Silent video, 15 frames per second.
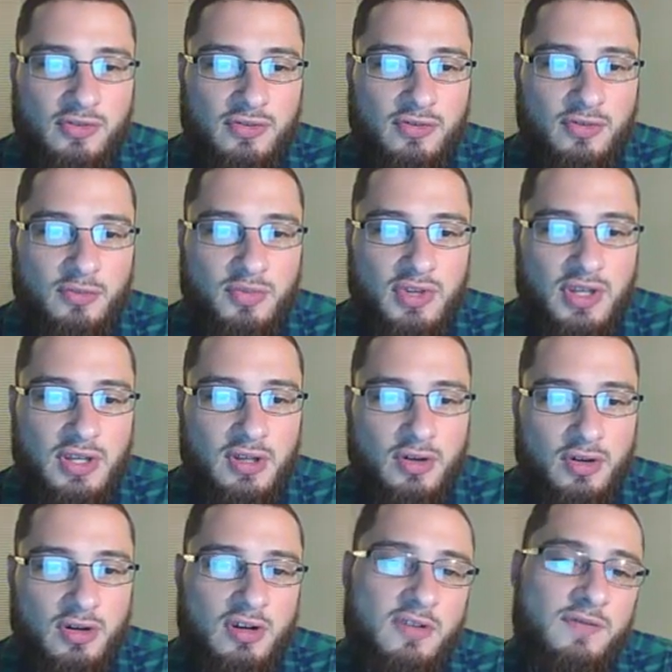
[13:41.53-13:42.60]
to be or
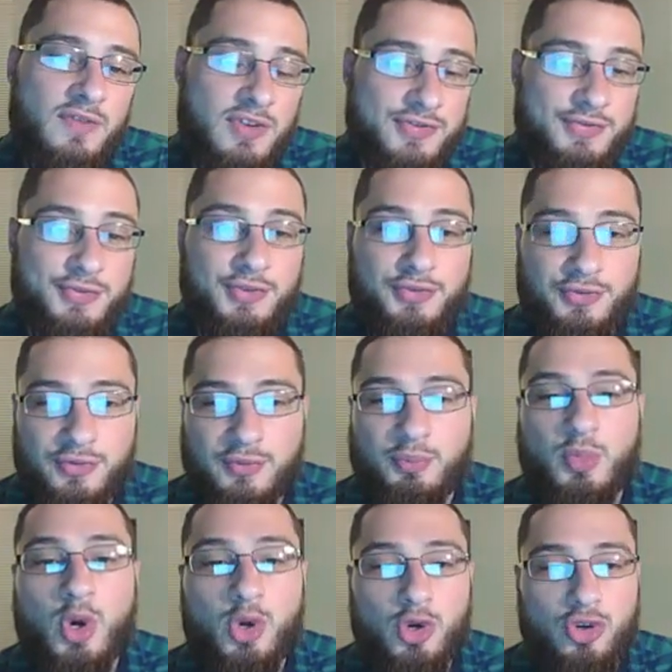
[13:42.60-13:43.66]
our visceral
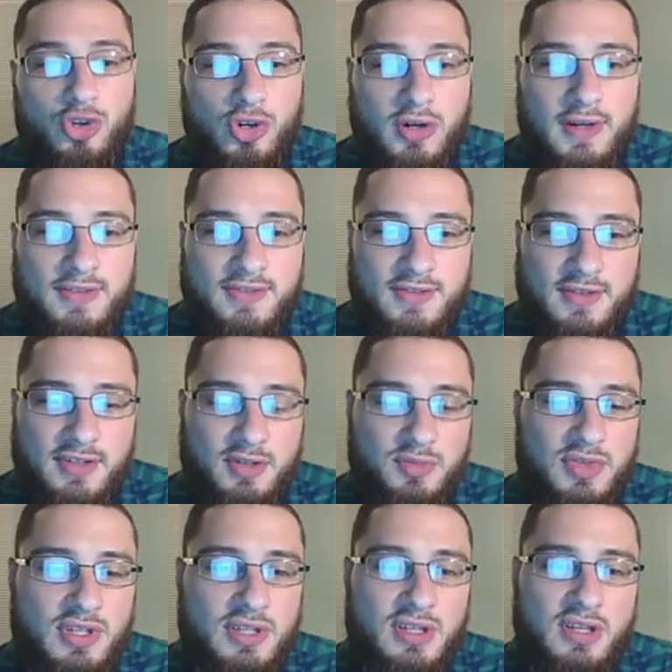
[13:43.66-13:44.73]
motor neurons is going to
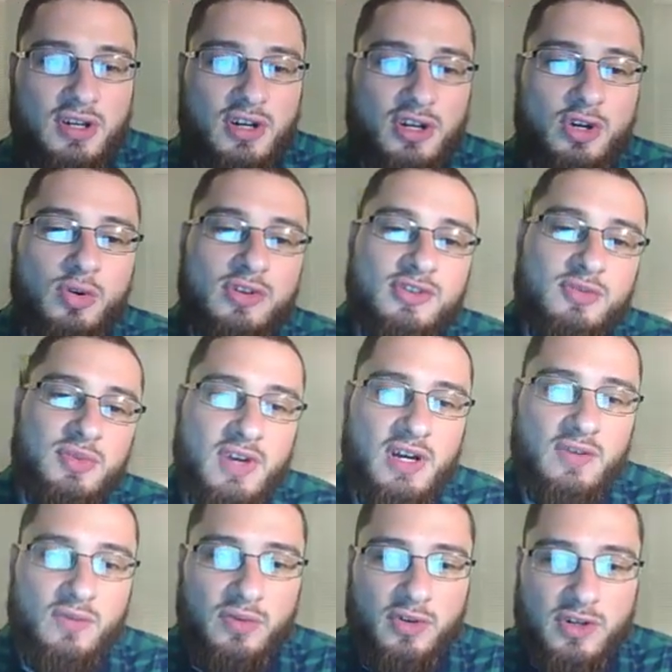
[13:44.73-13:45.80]
be are going to be
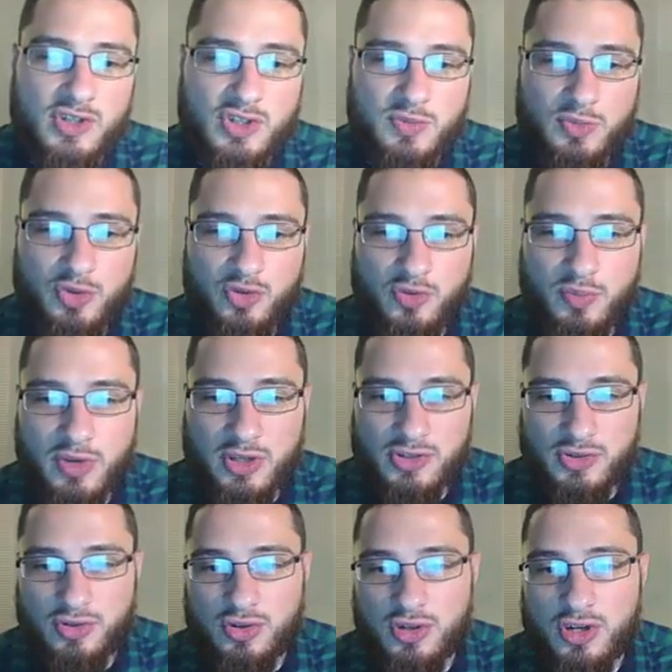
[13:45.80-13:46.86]
involved with our smooth
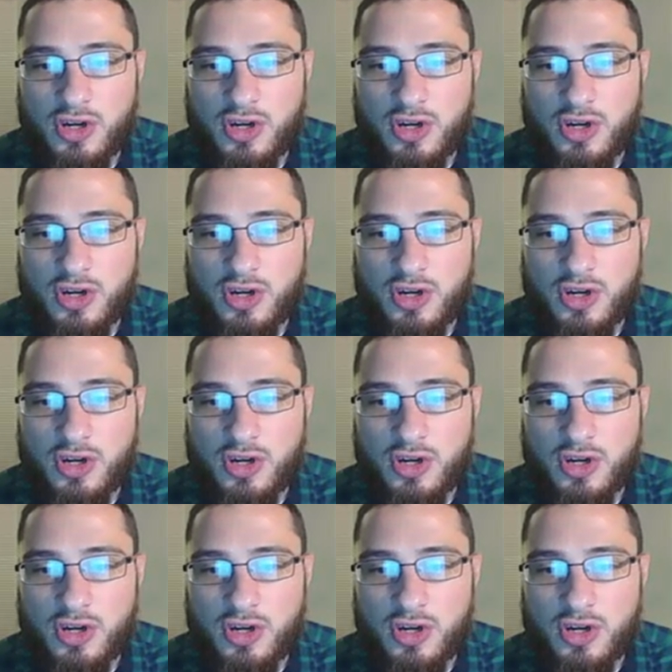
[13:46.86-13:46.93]
muscle,